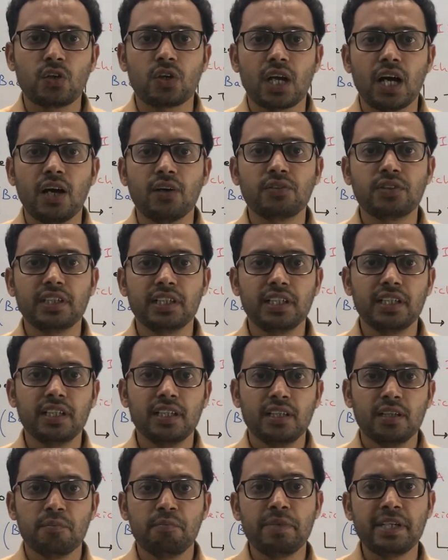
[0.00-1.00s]
or how
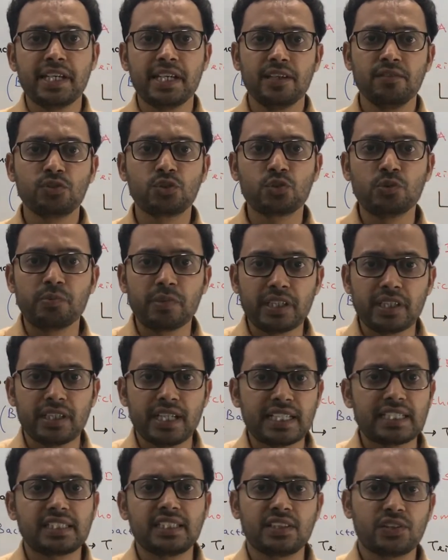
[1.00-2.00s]
they behave to
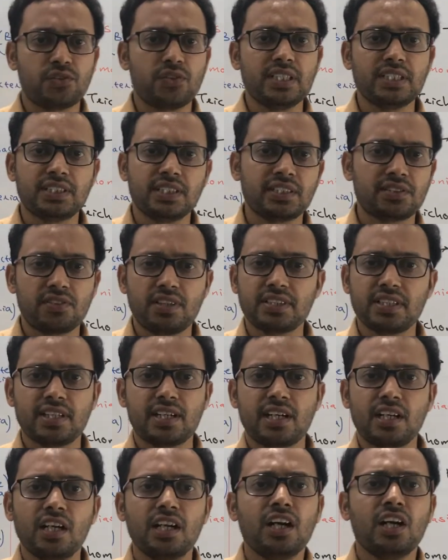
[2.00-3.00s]
me, etc., etc.
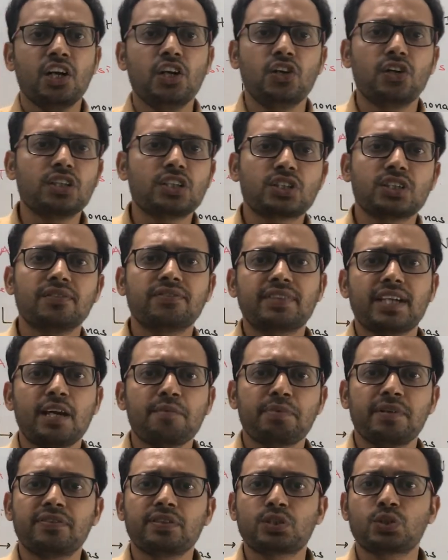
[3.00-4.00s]
There are lots of
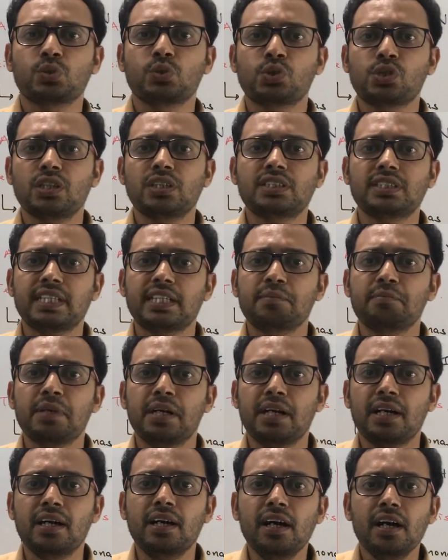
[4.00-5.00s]
type of a social
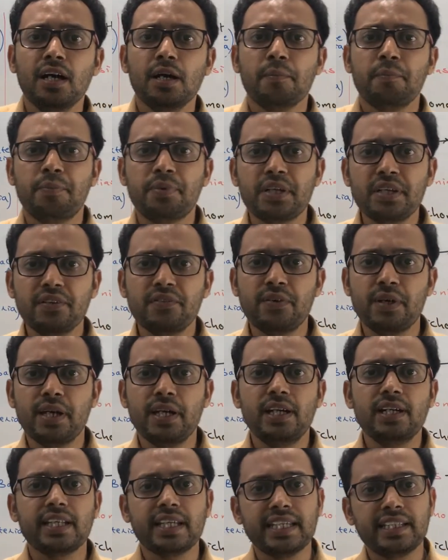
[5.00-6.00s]
stigma
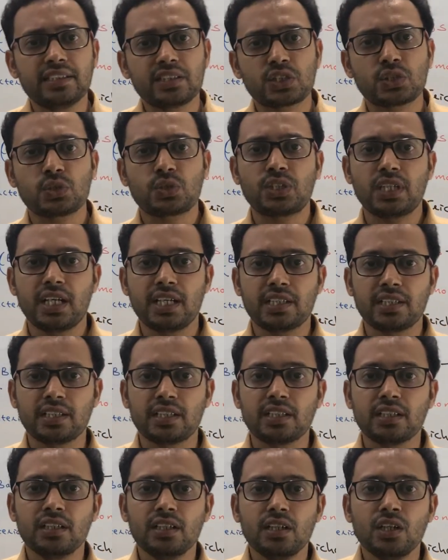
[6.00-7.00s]
prevail in the
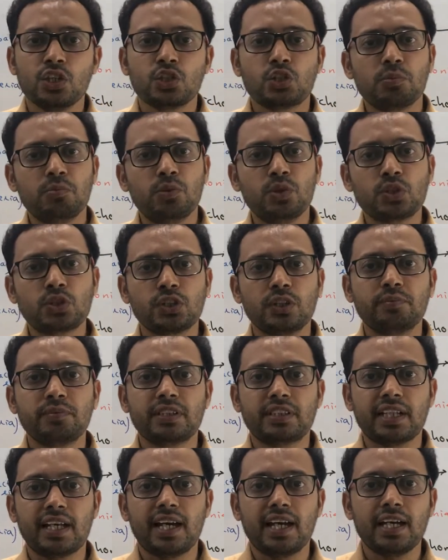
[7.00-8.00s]
society. So most of
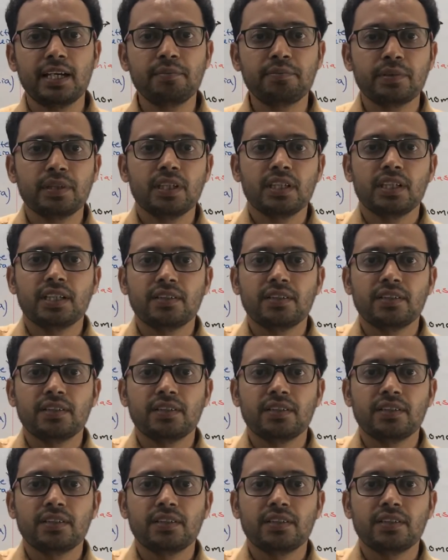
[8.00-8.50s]
the time,